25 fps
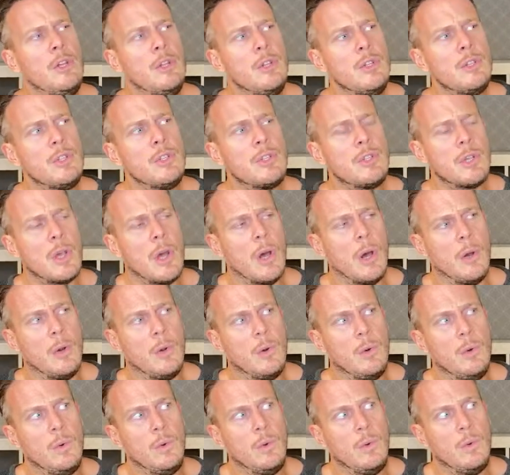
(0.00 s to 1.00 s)

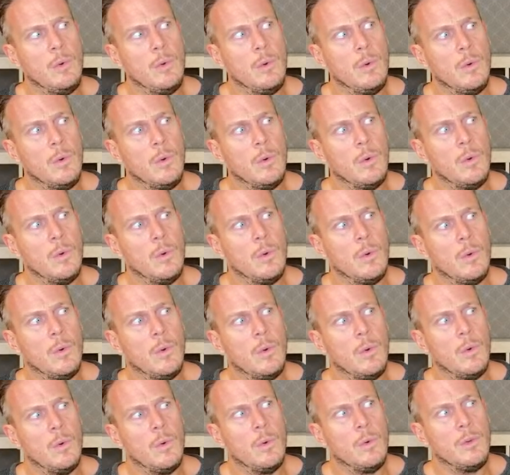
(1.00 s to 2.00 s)
So
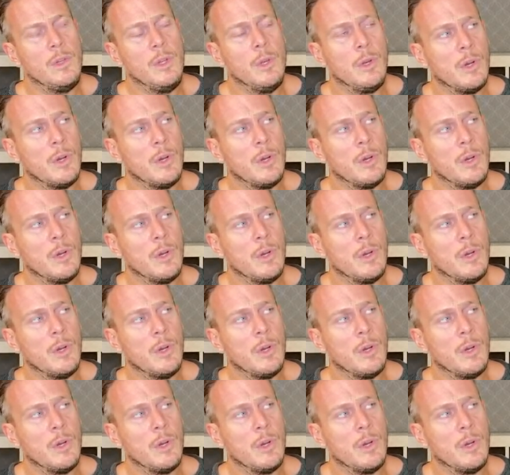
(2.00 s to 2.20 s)
you